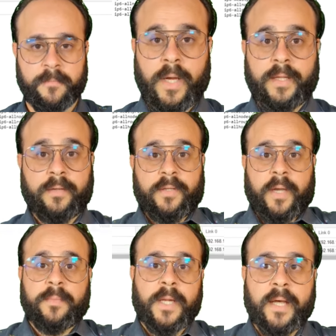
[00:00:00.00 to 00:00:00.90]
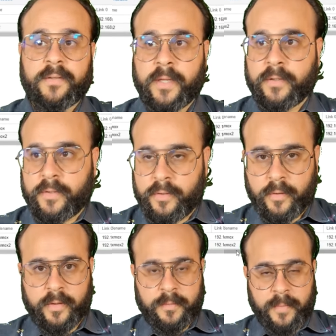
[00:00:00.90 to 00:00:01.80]
At this time, the last thing to
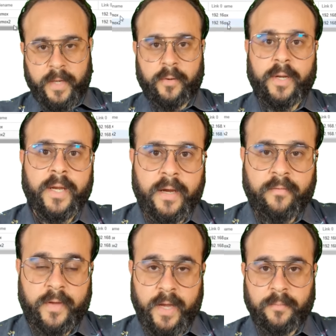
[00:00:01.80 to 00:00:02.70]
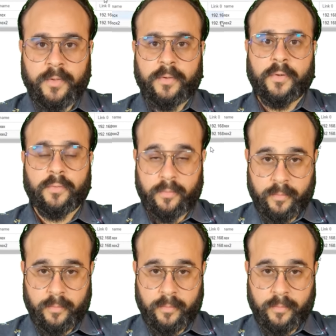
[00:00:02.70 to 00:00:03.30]
do is migrating a VM so